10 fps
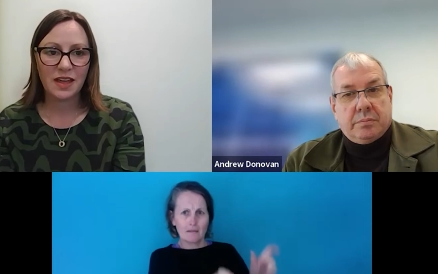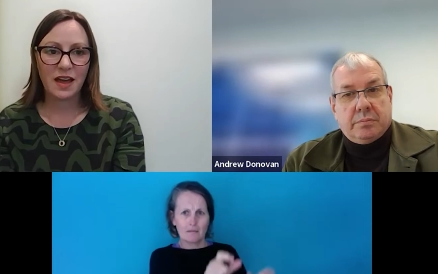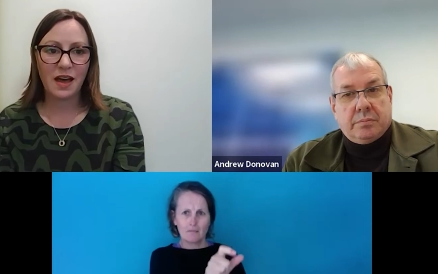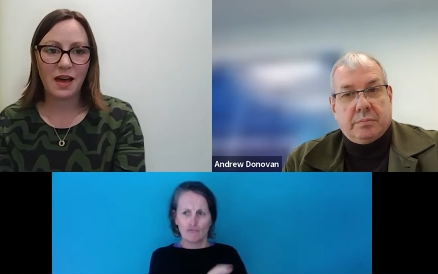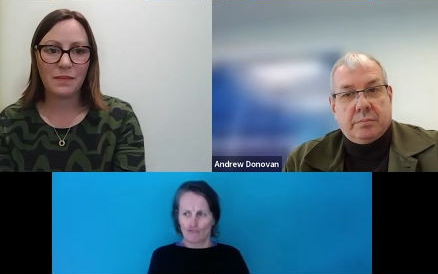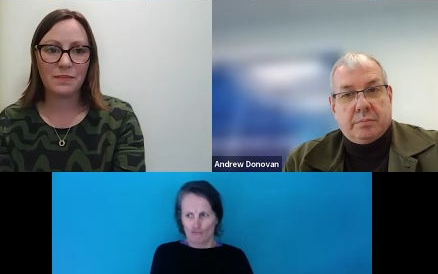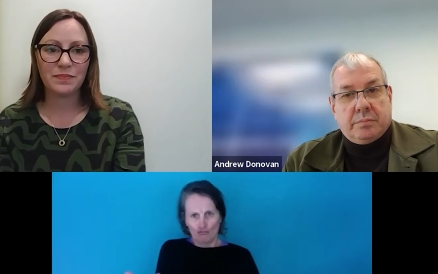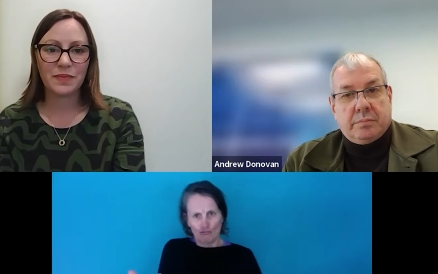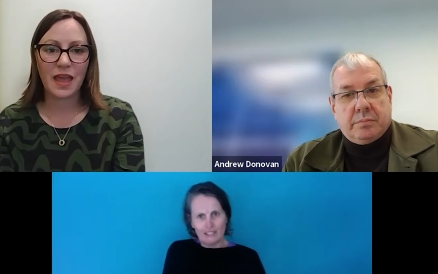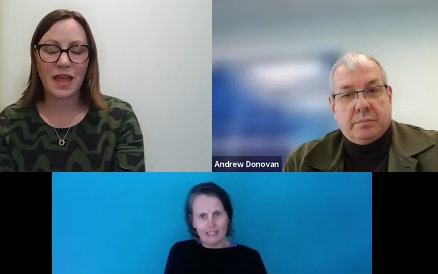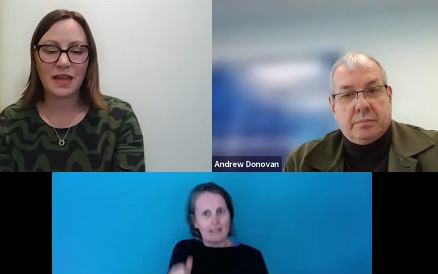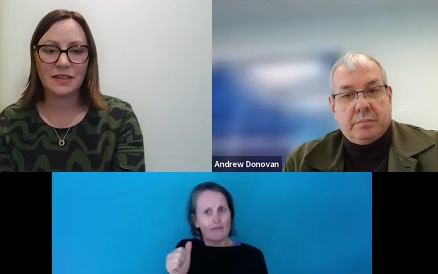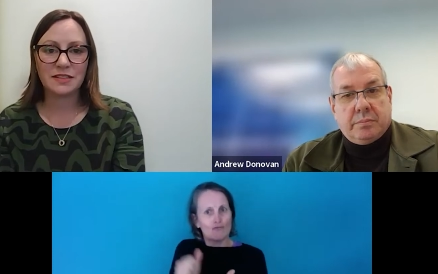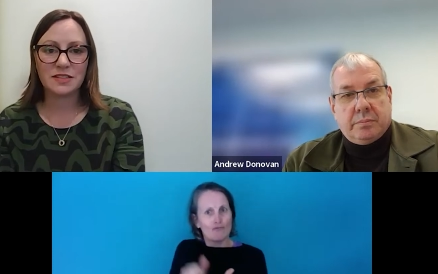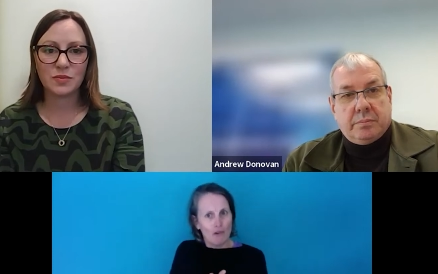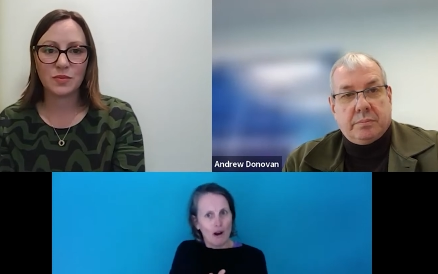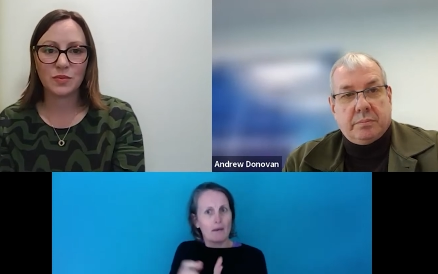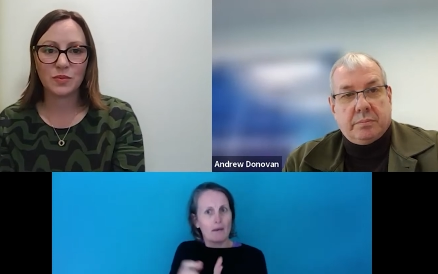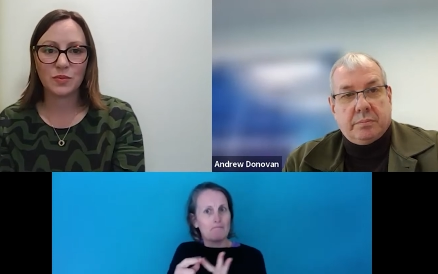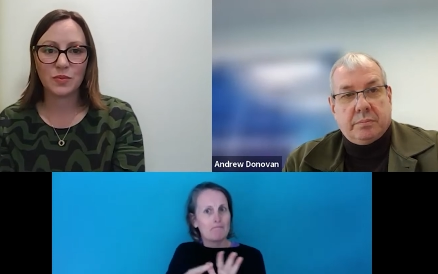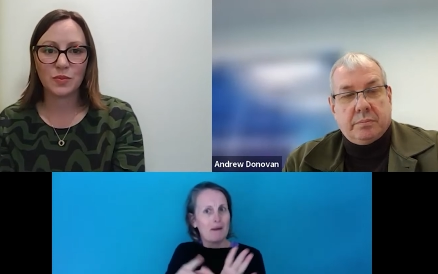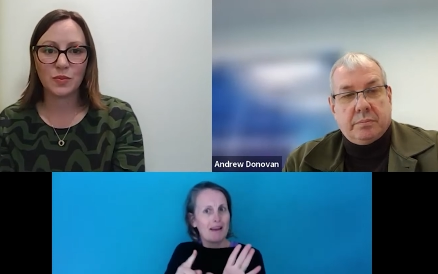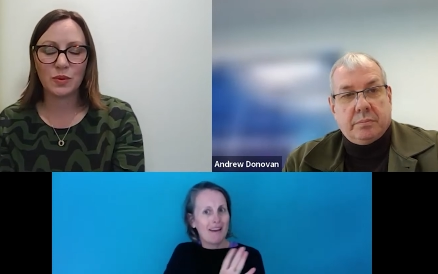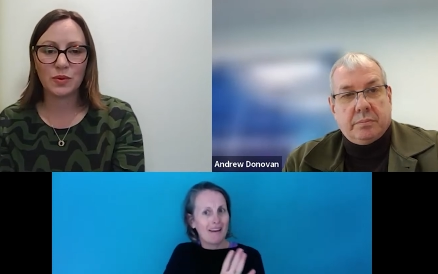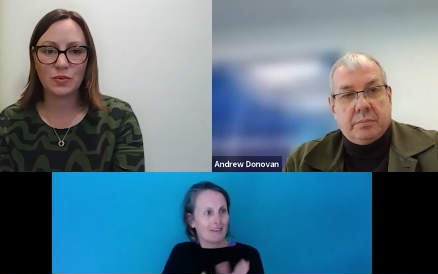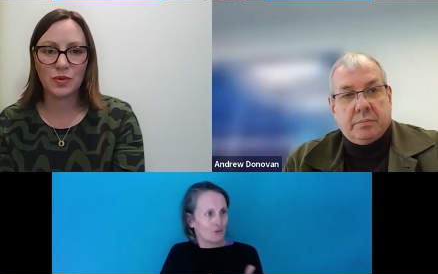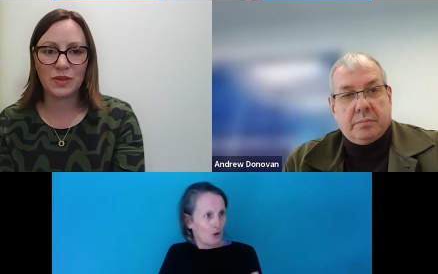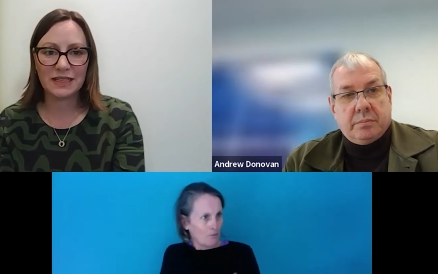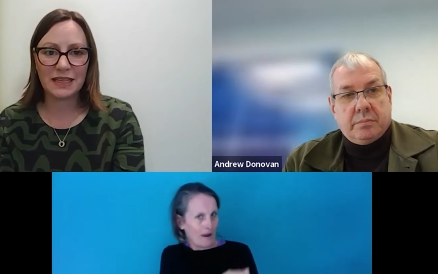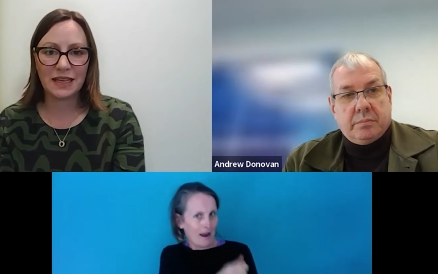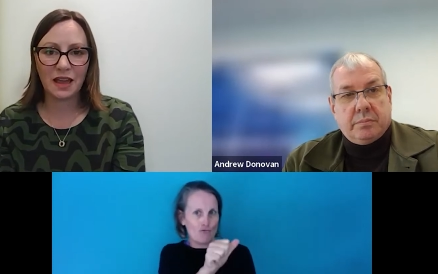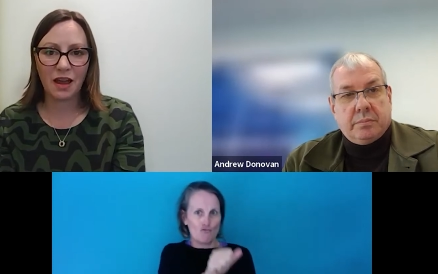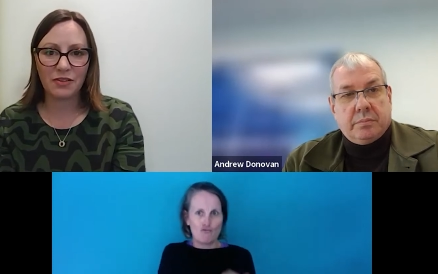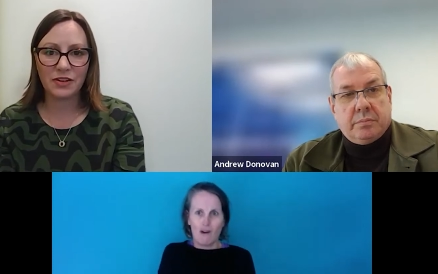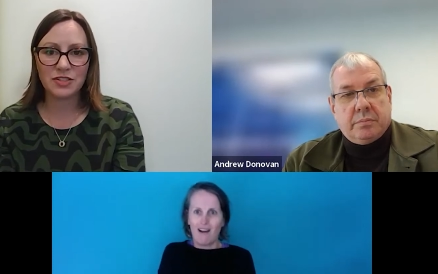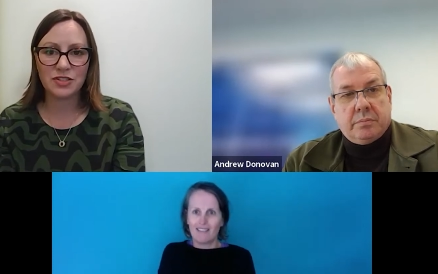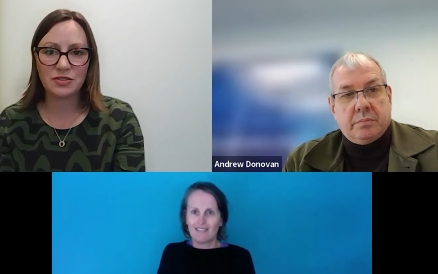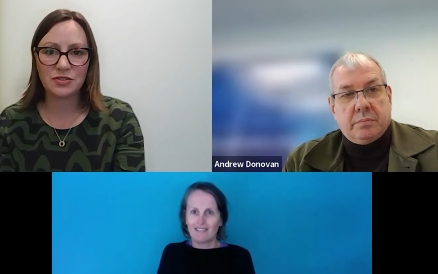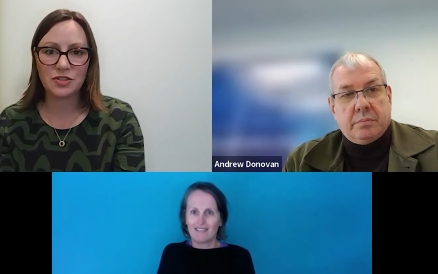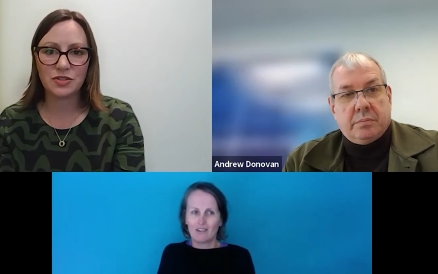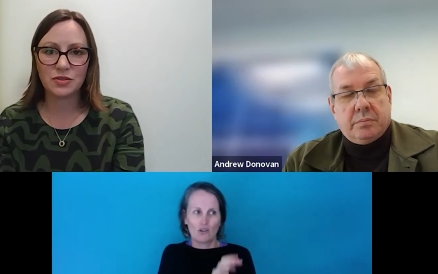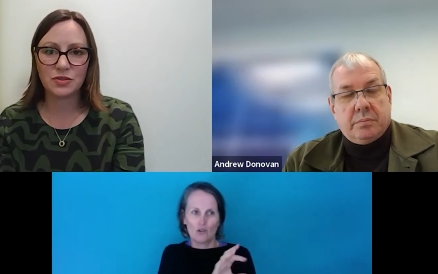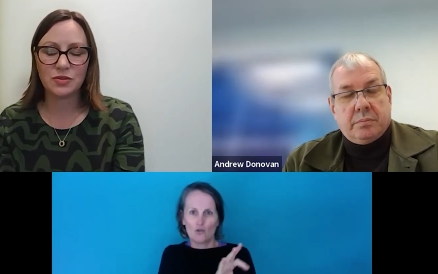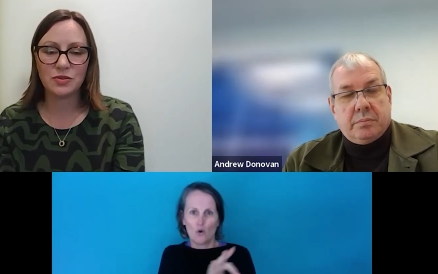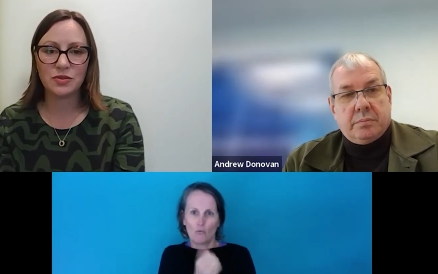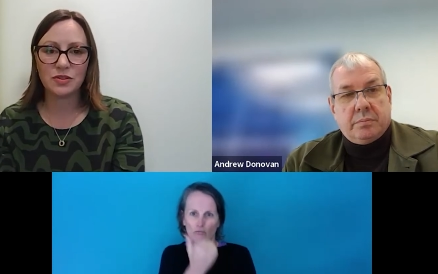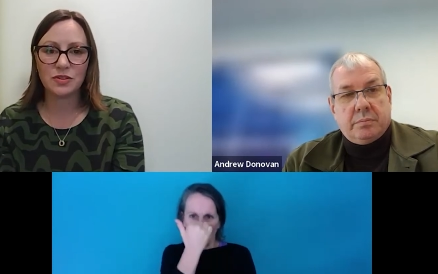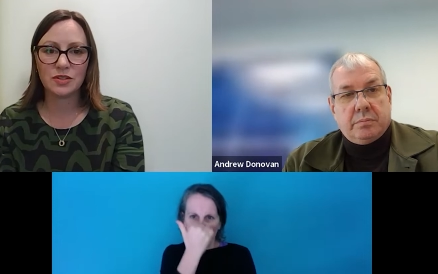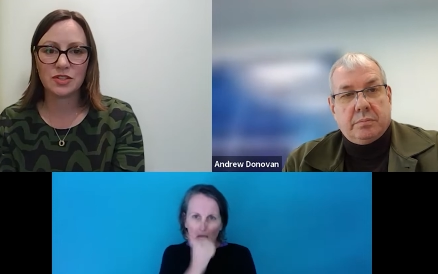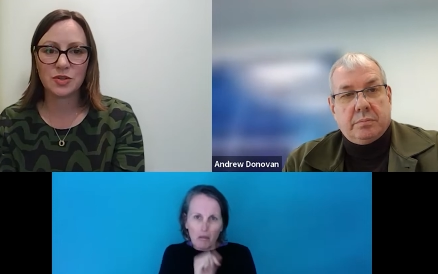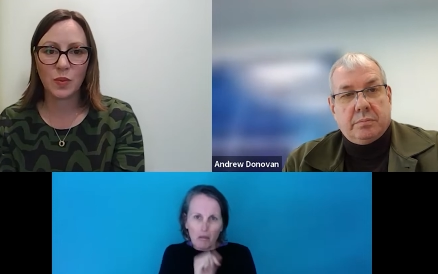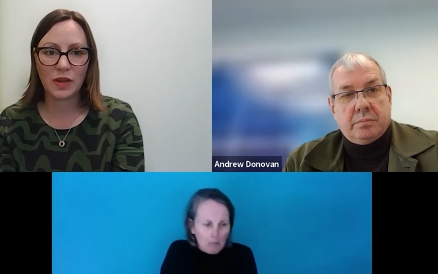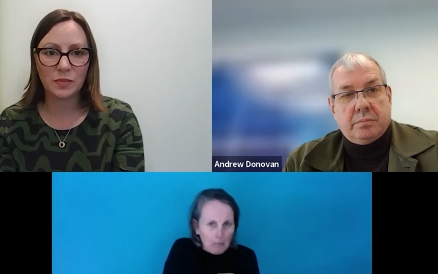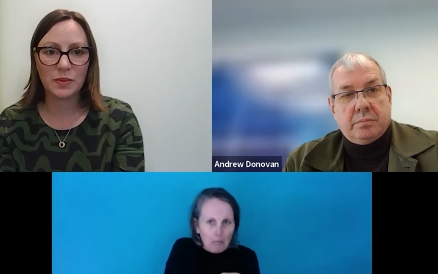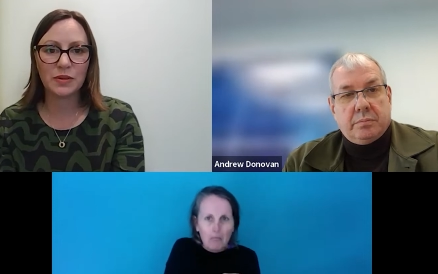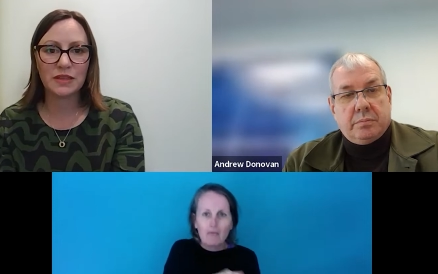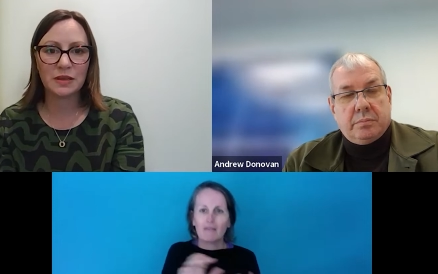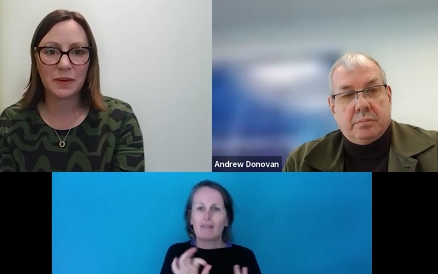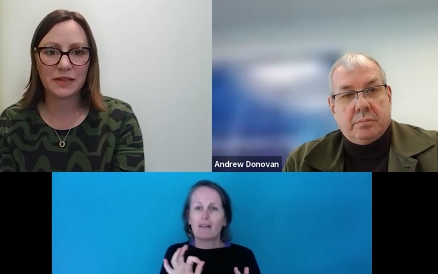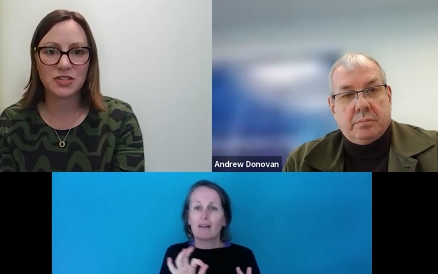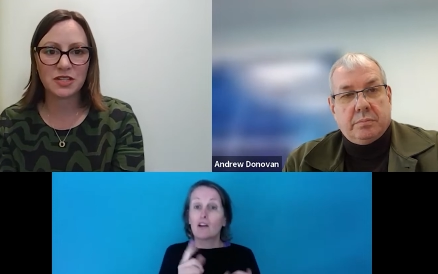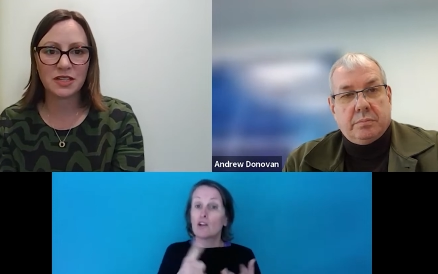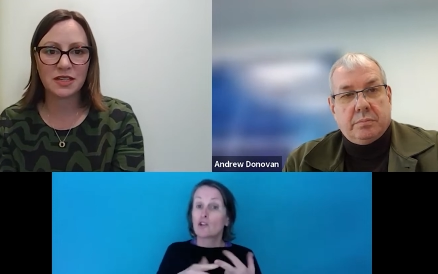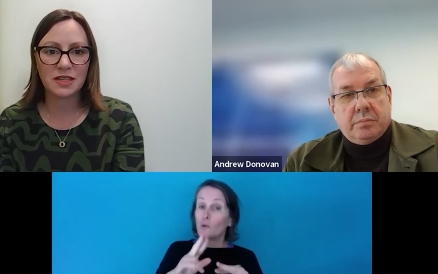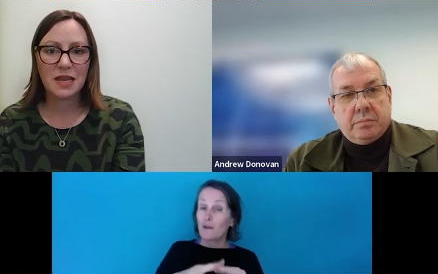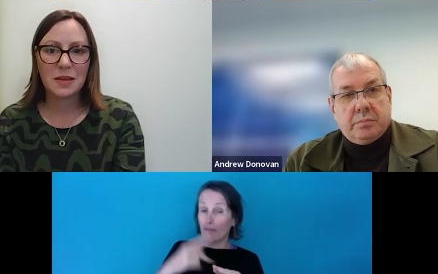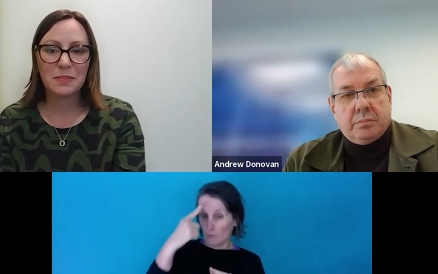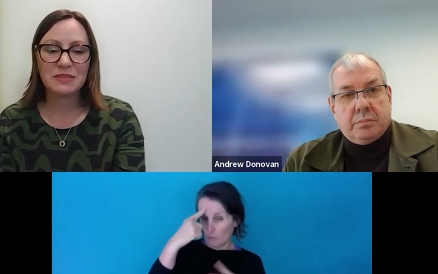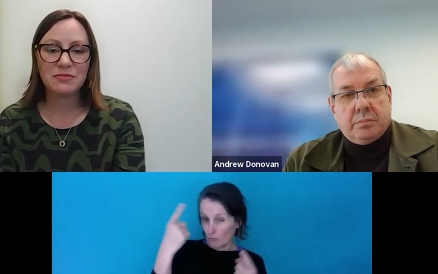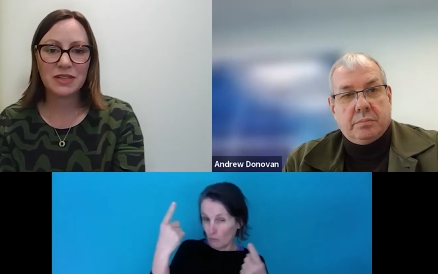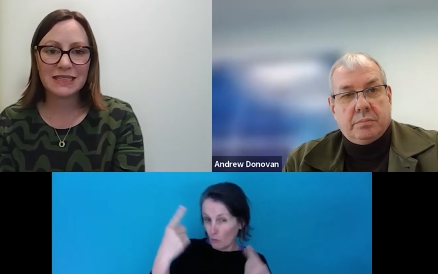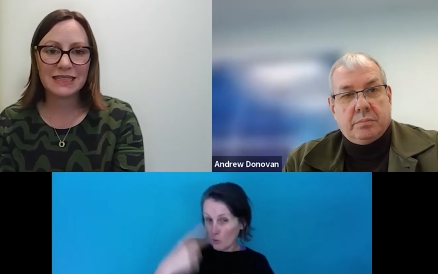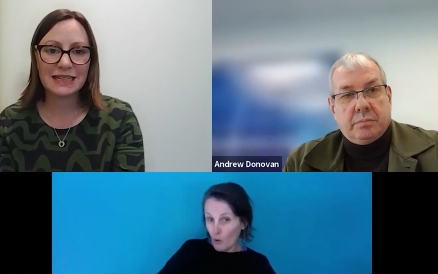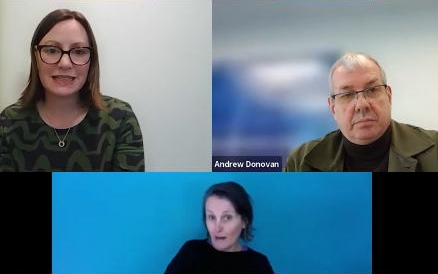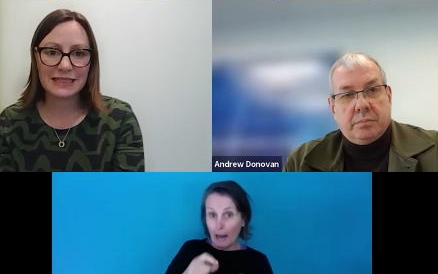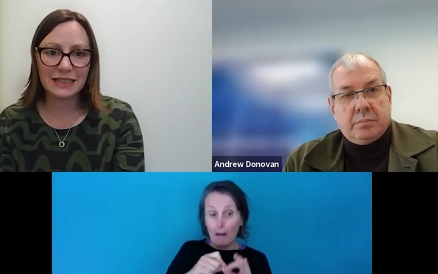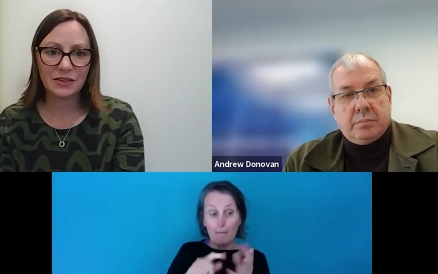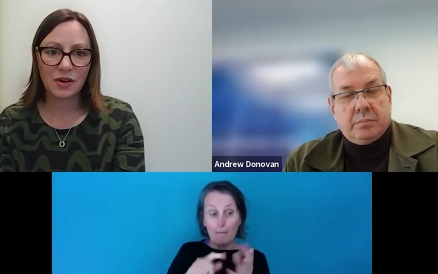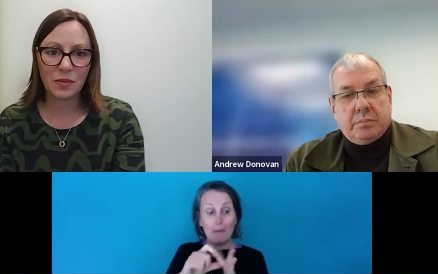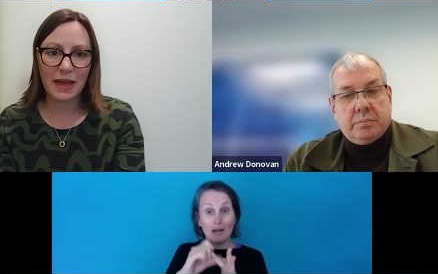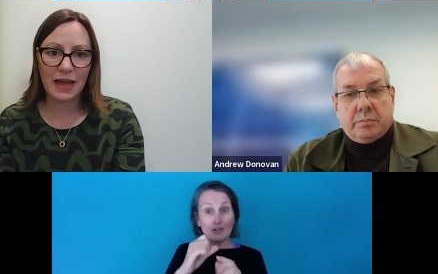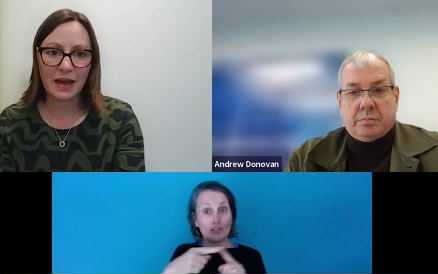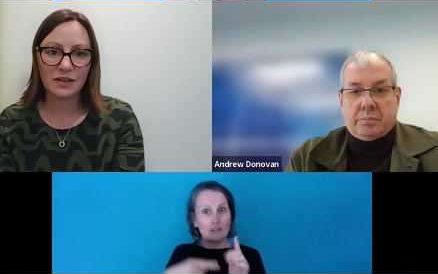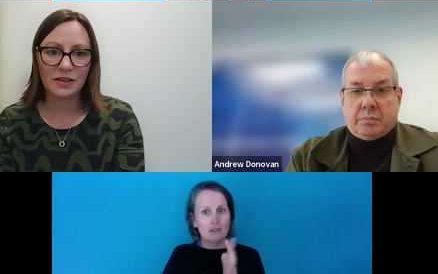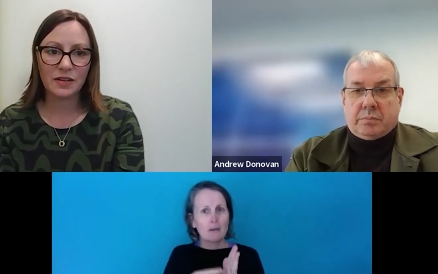Speaker 1: Um, and we would really encourage you to, to, when you're building the budget, be really clear about